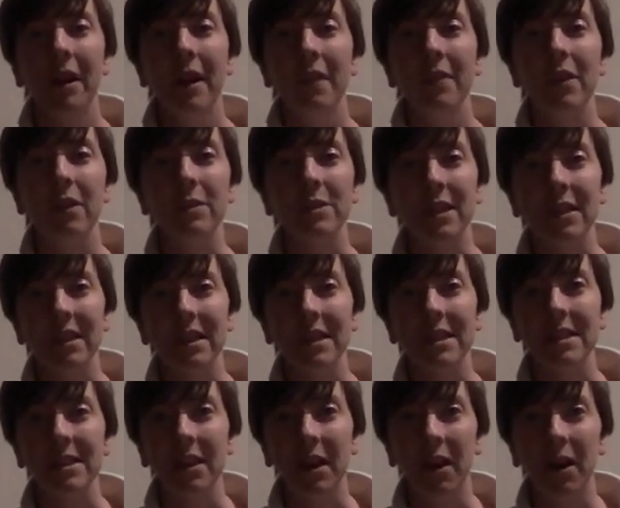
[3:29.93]
There's a
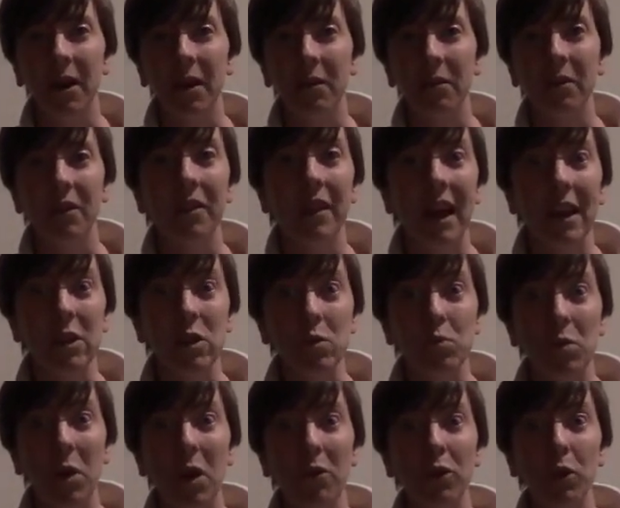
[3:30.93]
list of that as
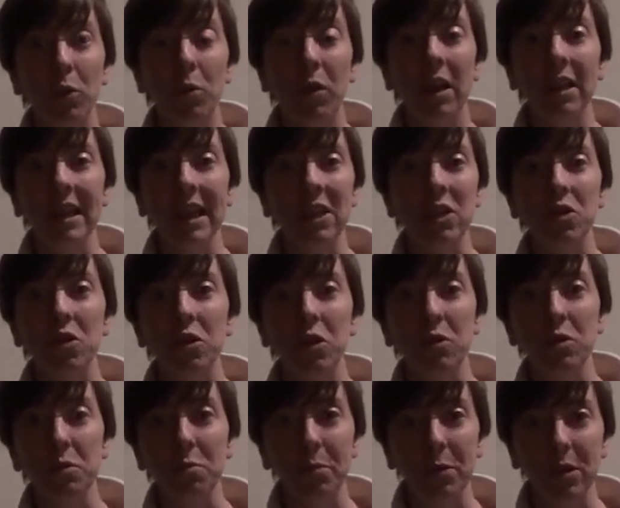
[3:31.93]
well if you want links to those
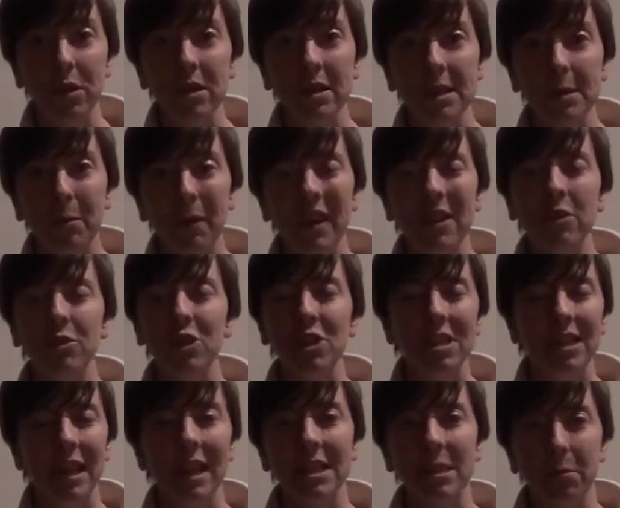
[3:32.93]
books. But these are just
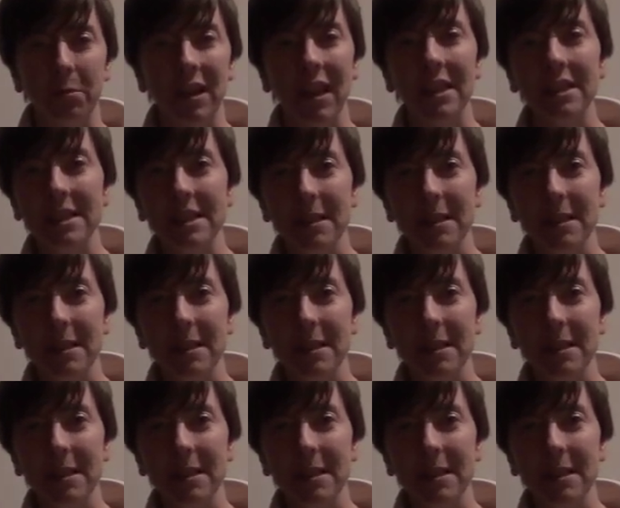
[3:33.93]
lesson plans.